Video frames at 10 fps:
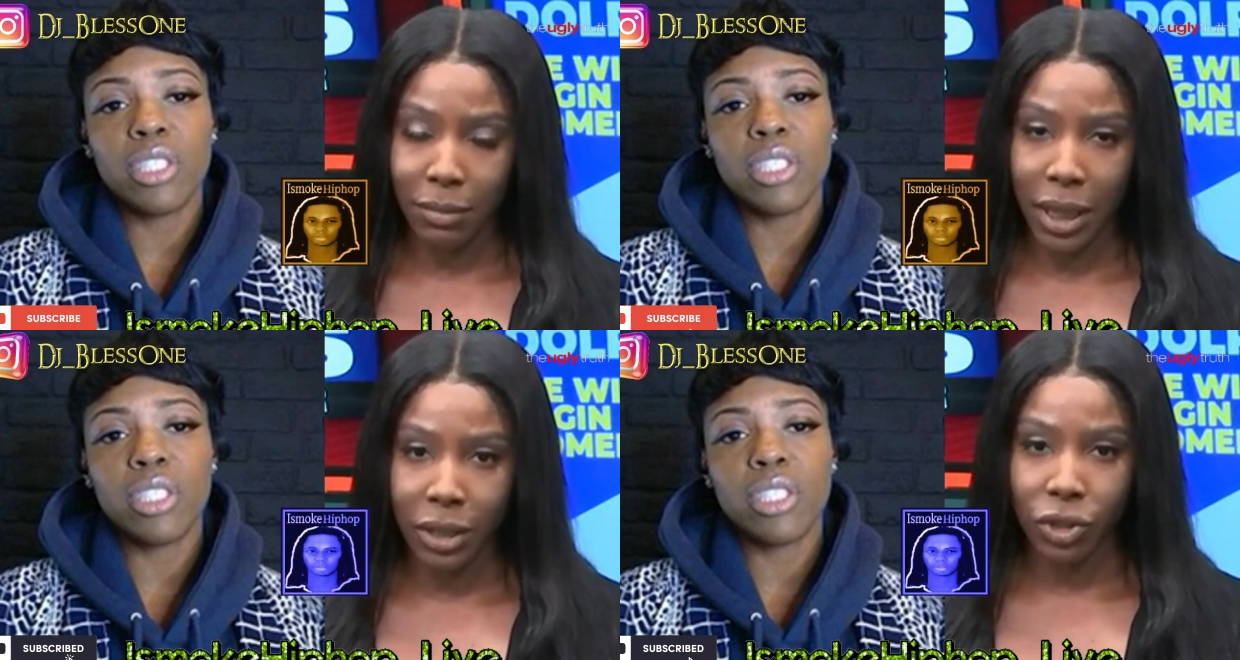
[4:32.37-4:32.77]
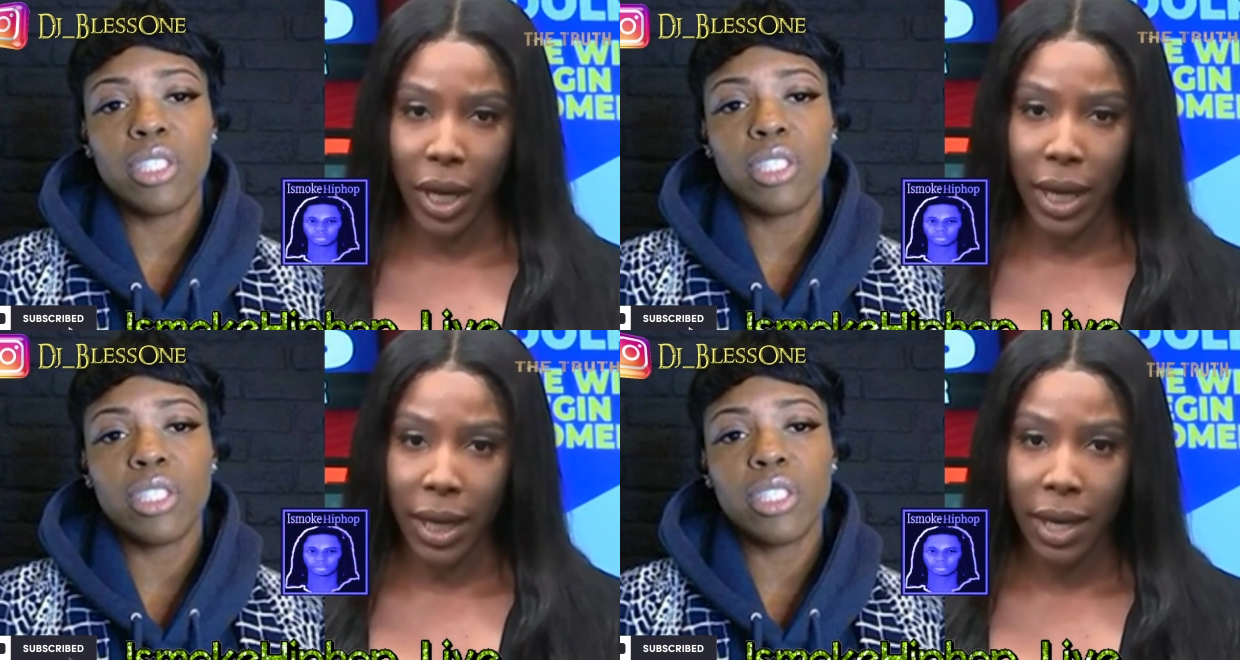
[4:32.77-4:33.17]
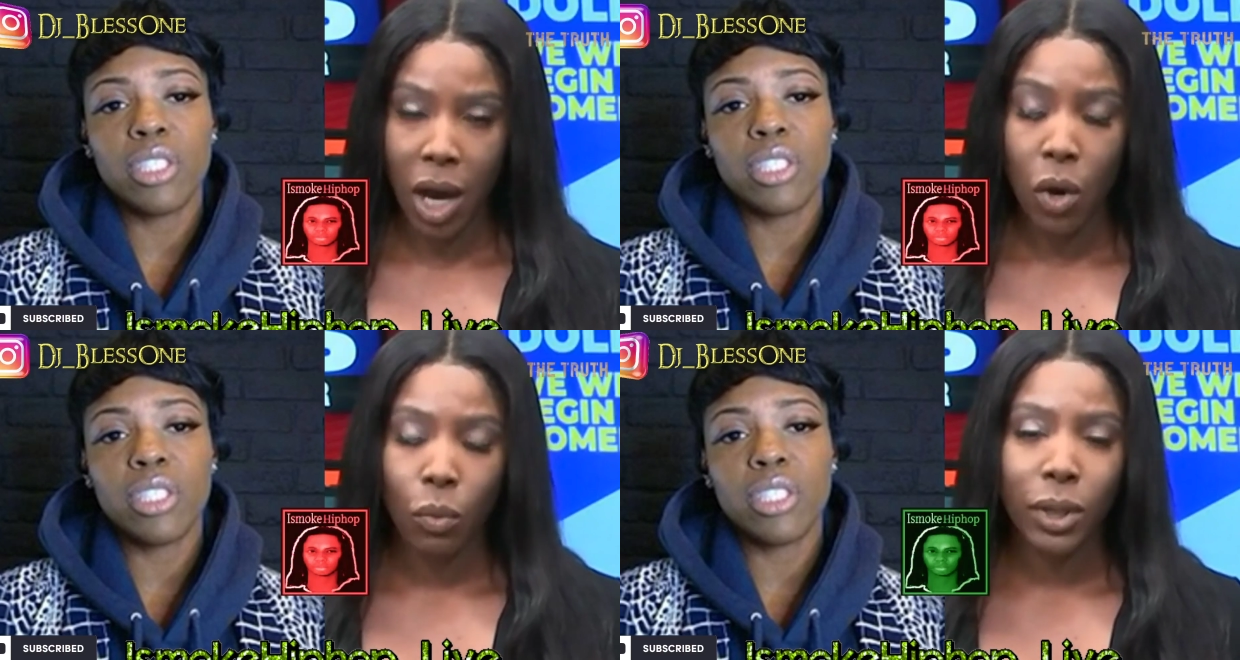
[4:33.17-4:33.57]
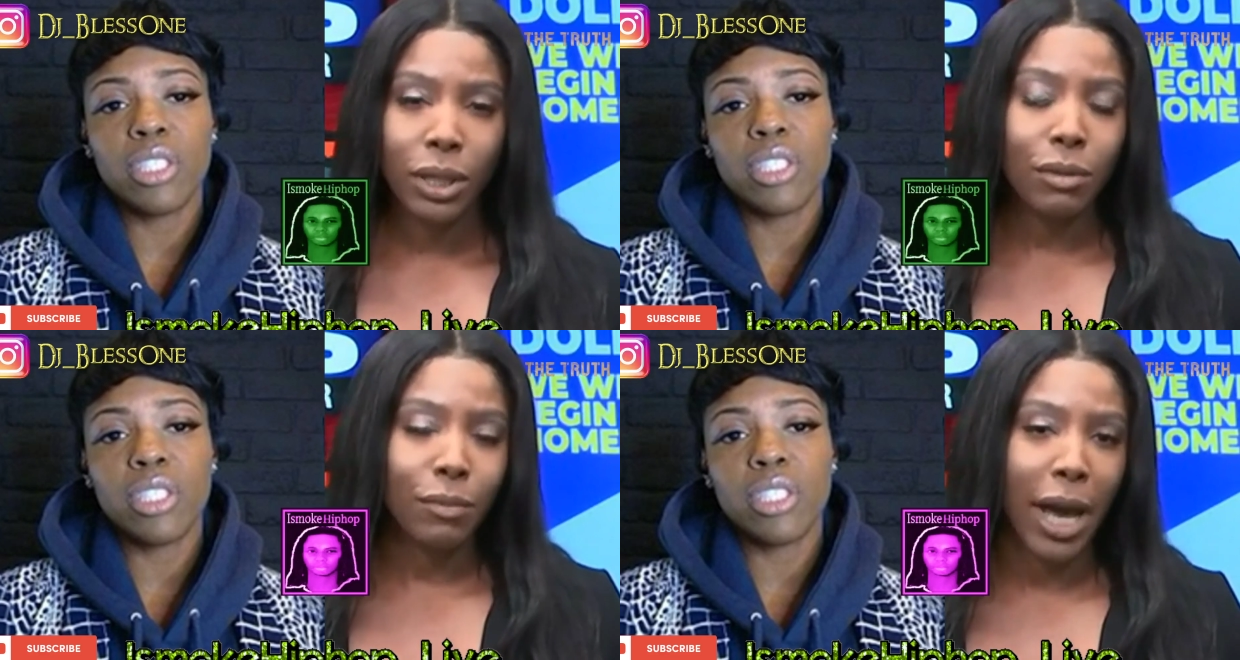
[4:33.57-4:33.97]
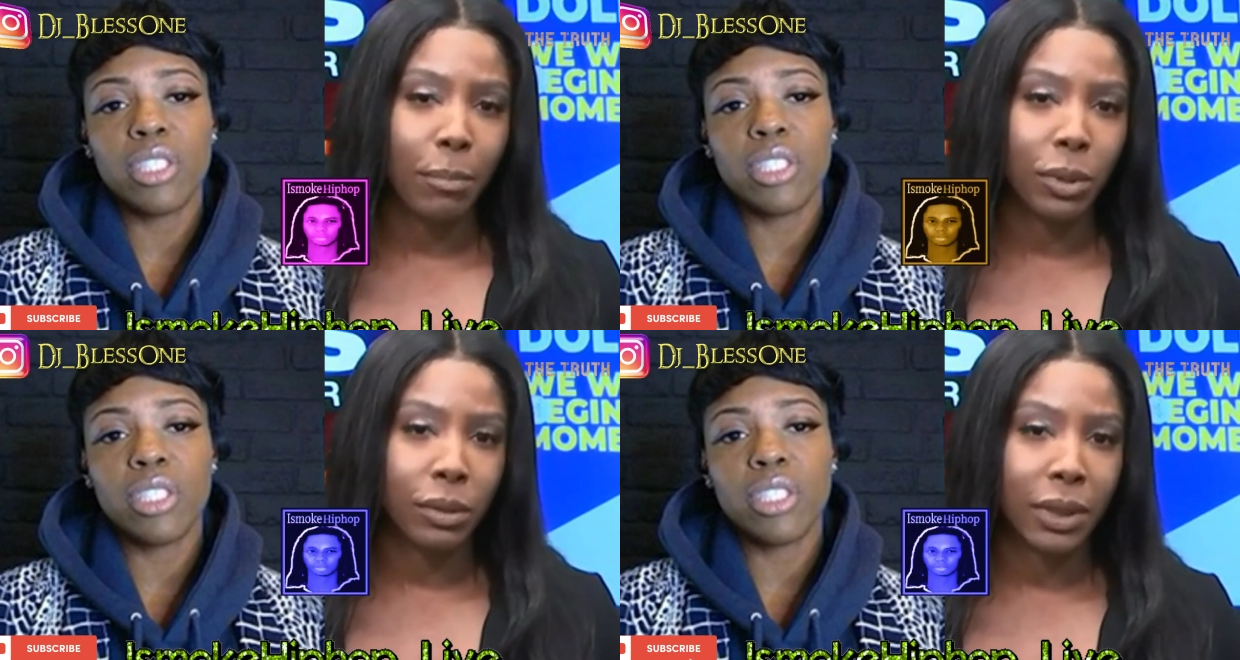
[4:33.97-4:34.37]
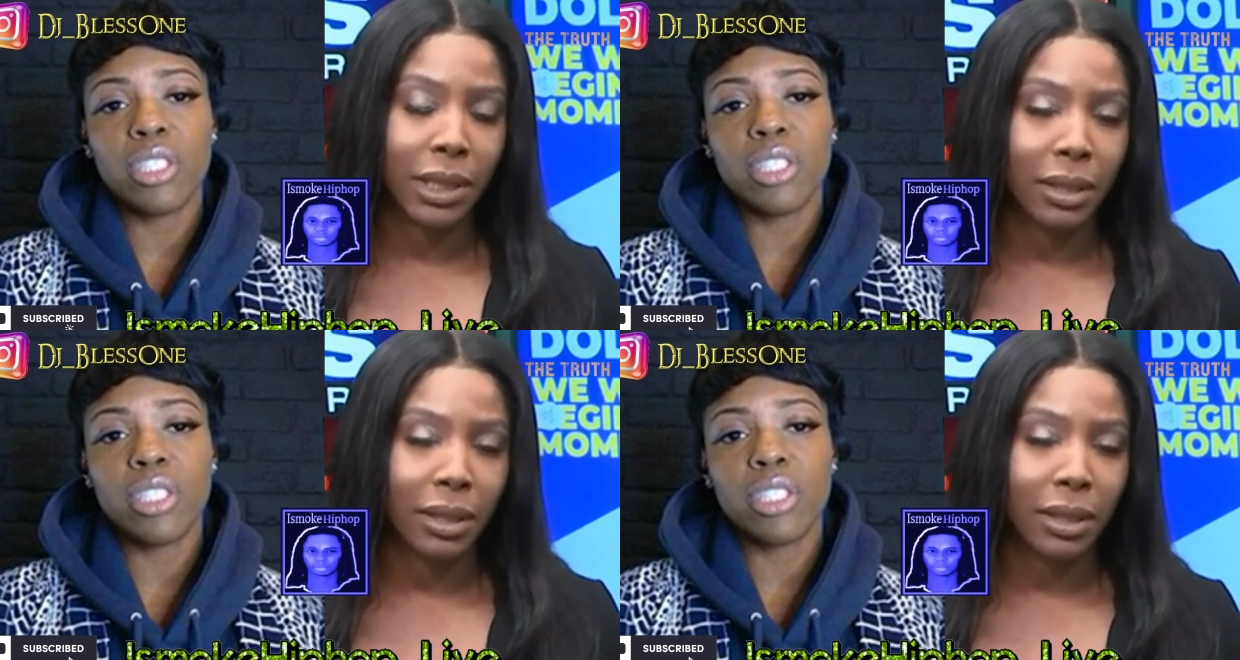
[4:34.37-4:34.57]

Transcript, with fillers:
Speaker 1: Mia Jaye what the rapper would